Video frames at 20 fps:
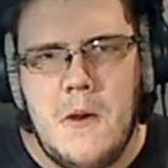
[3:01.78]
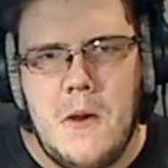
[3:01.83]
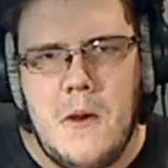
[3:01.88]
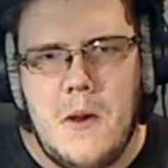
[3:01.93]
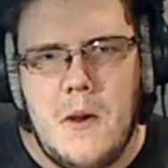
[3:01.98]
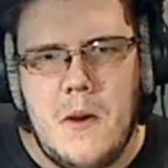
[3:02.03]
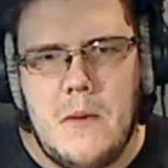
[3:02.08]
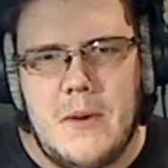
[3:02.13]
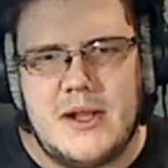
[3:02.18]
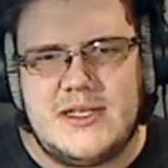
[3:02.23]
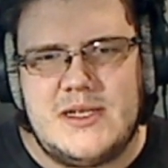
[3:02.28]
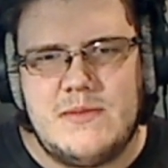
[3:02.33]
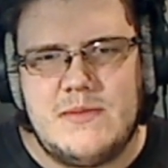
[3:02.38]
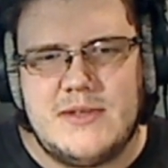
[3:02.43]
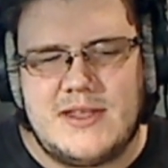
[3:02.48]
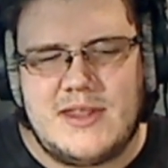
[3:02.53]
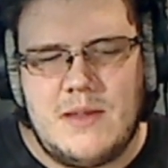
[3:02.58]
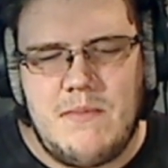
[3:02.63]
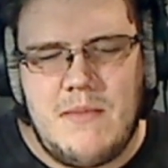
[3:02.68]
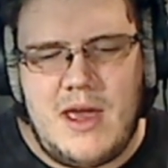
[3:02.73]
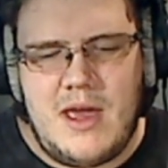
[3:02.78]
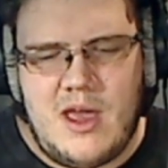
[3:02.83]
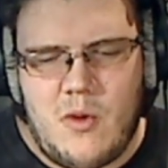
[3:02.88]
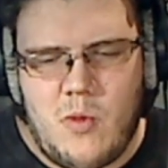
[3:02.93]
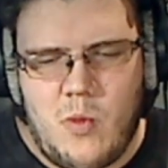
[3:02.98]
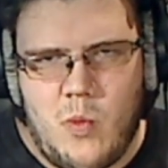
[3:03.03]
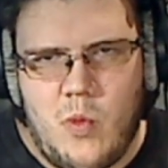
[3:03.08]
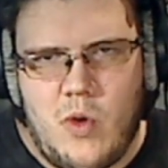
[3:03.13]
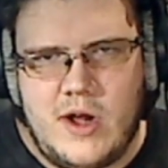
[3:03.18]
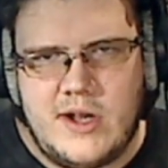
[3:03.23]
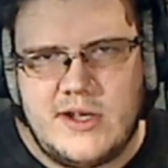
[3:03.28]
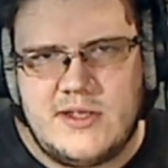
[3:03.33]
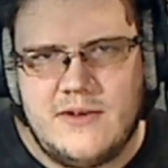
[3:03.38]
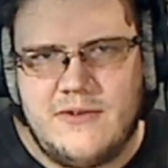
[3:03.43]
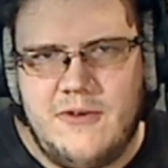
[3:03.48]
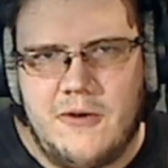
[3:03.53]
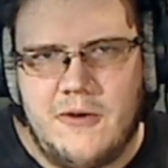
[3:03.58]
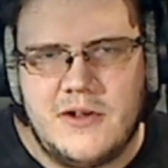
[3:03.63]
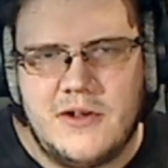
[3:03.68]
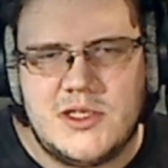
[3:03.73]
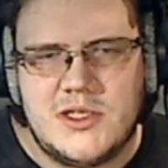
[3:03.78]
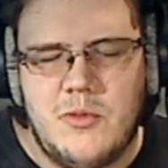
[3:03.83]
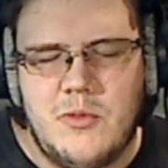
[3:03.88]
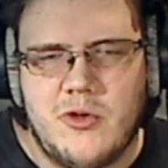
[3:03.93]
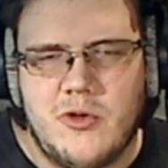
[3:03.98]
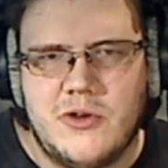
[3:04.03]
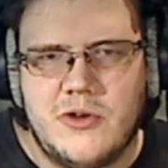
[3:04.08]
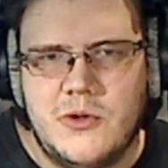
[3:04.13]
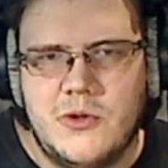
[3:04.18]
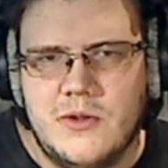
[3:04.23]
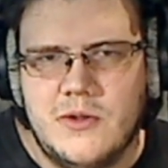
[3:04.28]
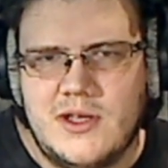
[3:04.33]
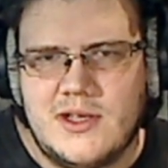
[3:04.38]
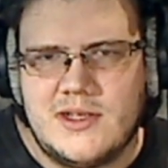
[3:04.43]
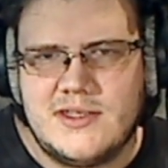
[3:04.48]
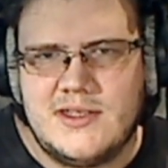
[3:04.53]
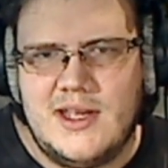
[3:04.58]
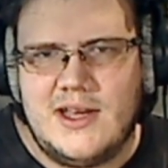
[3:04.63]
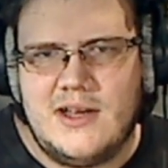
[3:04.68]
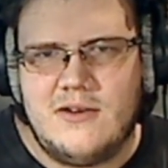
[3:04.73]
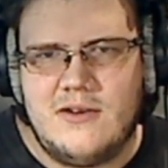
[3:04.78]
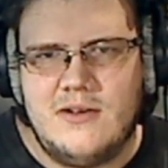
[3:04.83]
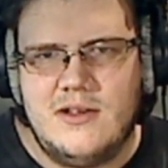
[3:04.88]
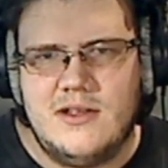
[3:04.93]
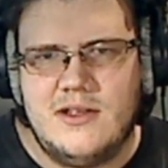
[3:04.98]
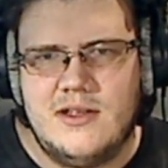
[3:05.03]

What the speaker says: But it seems like they may want to focus more on Duel Links now.